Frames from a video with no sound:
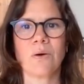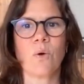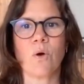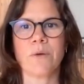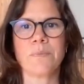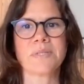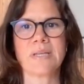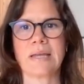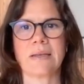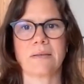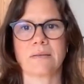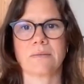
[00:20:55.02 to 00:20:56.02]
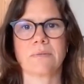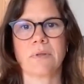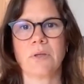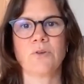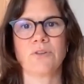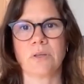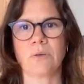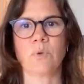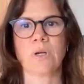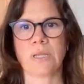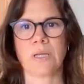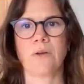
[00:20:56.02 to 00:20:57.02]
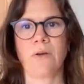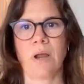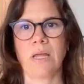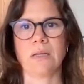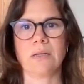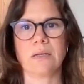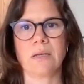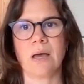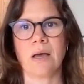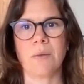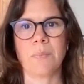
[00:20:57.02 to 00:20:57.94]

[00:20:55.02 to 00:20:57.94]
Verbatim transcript: orbs get usually really great um,